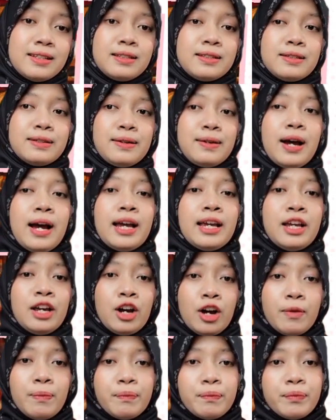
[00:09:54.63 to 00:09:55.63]
So I
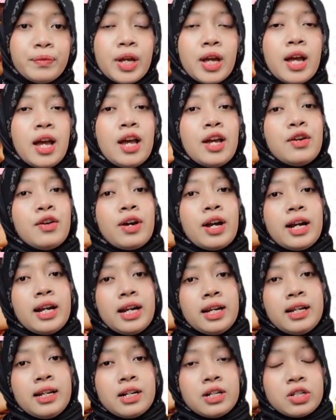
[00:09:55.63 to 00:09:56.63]
hope you
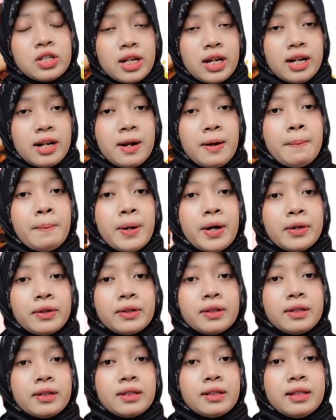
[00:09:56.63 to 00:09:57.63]
can understand
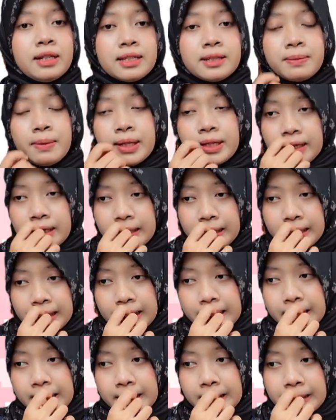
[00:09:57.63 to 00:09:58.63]
about this
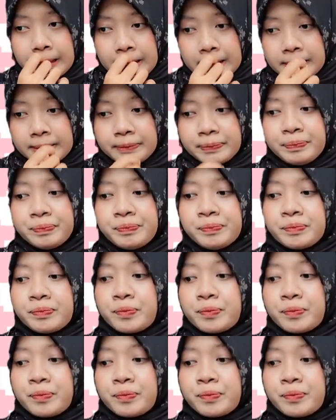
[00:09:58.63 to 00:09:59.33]
material and